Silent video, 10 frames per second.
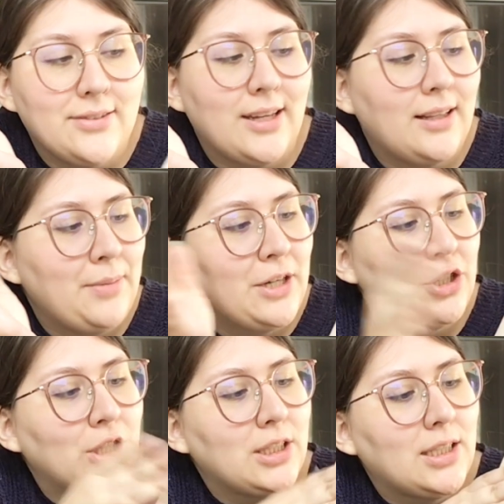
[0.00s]
Silent
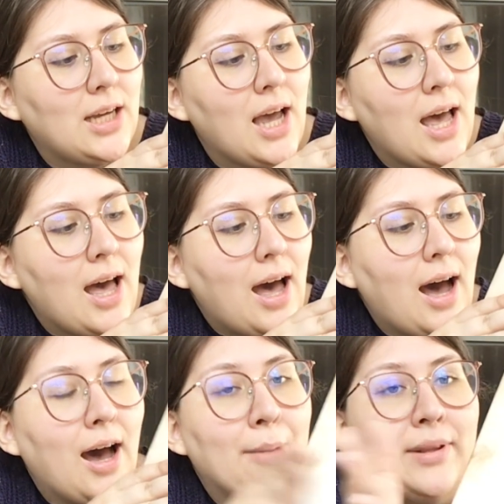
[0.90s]
Patient.
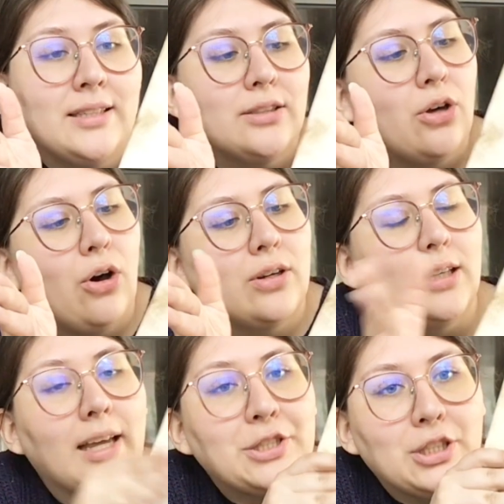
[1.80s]
And this is called
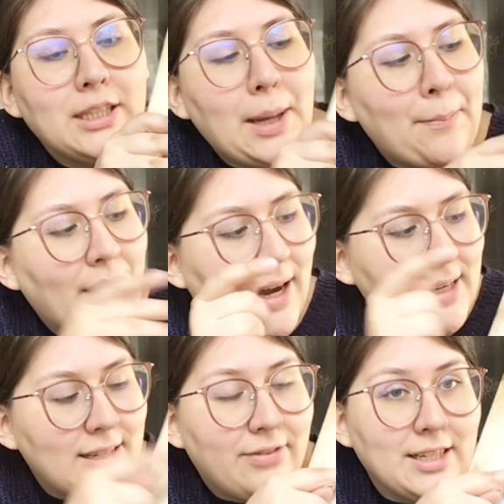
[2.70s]
Allegedly by
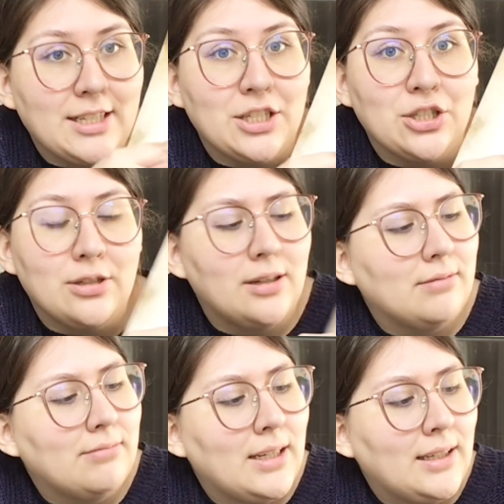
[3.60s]
Tiffany
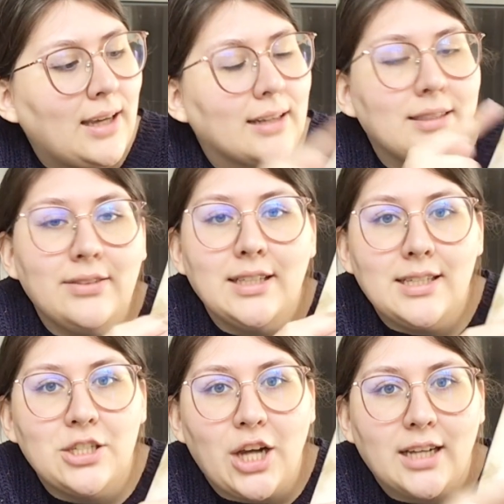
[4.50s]

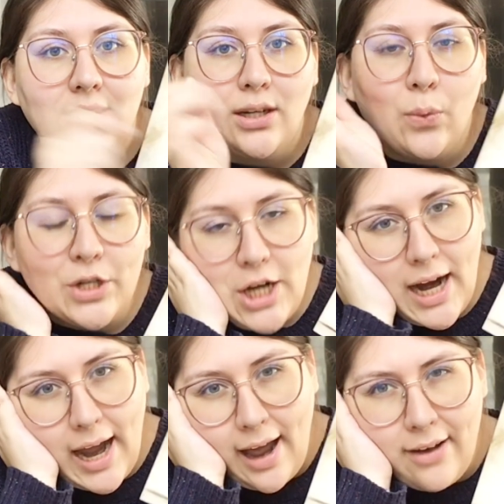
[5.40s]
D. Jackson, which I
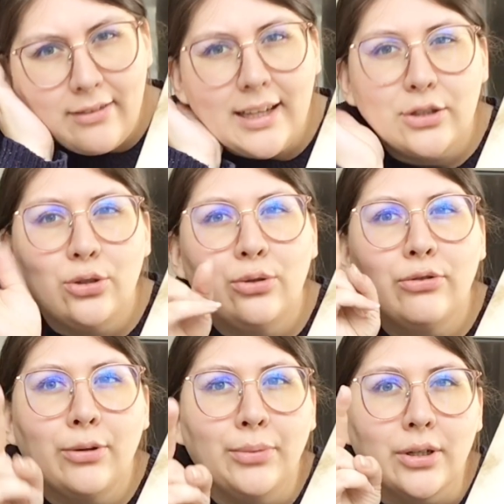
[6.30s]
have like 2 of
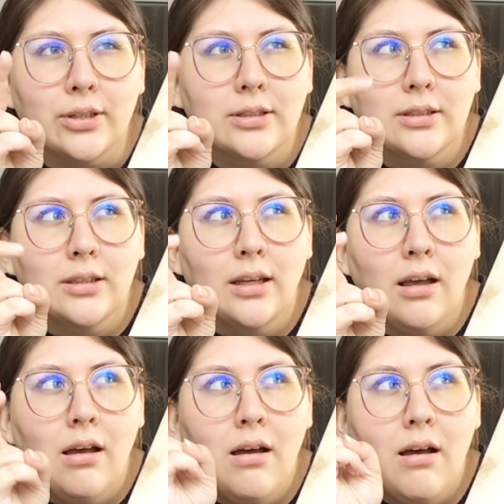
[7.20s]
her books
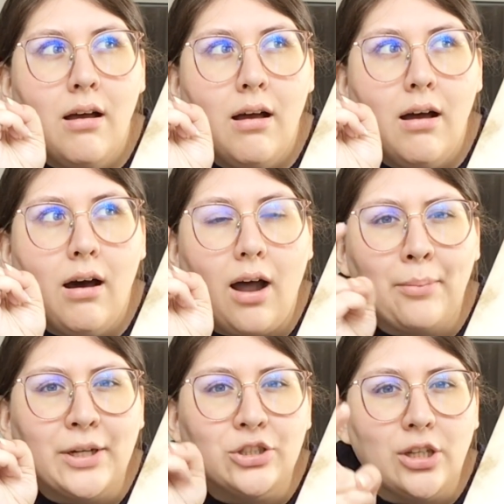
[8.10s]
on
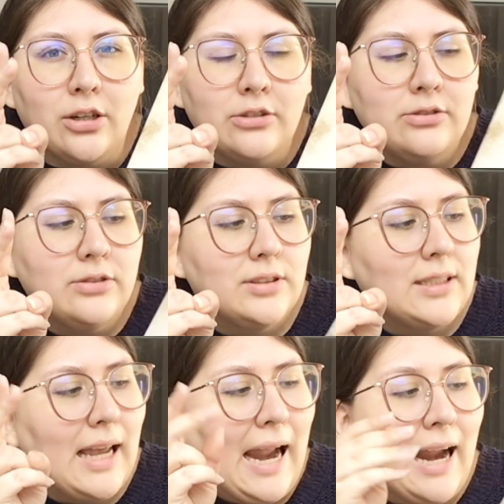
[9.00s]
my shelves,
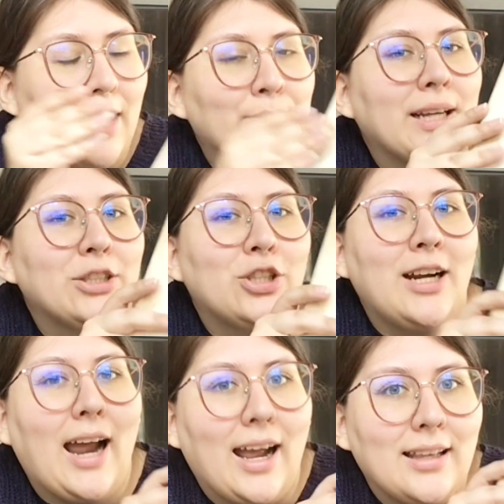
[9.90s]
and I'm like, should I
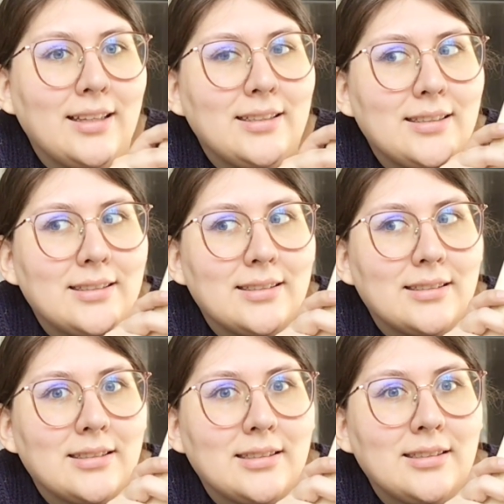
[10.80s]
add this?
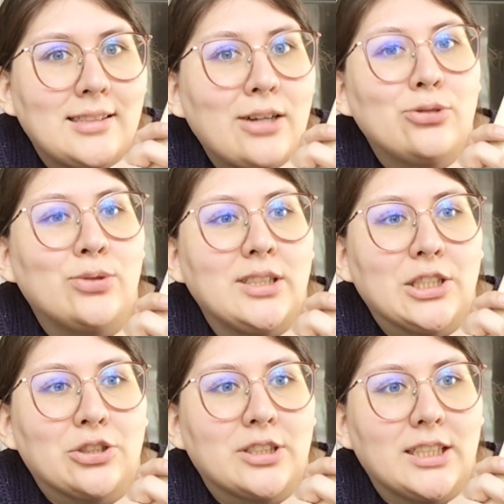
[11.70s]
Because it sounds really
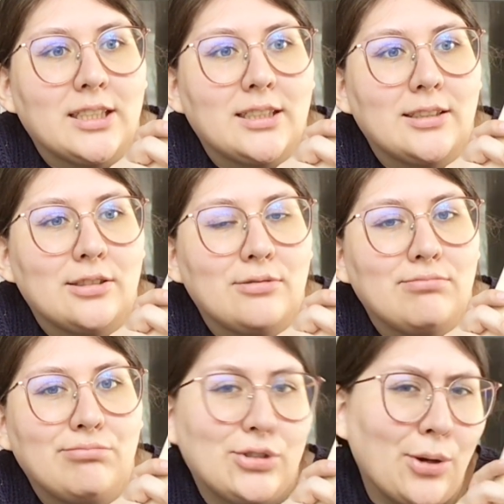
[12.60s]
interesting,
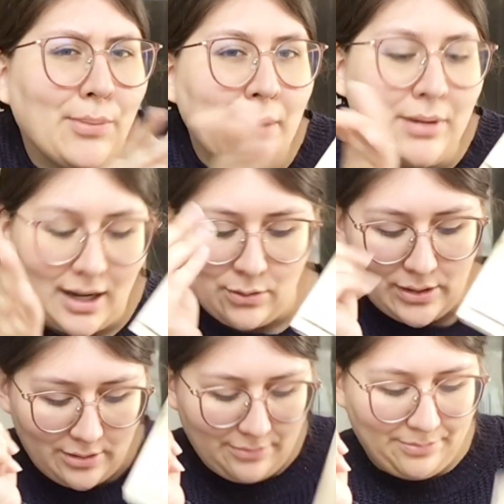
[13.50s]
so maybe I will.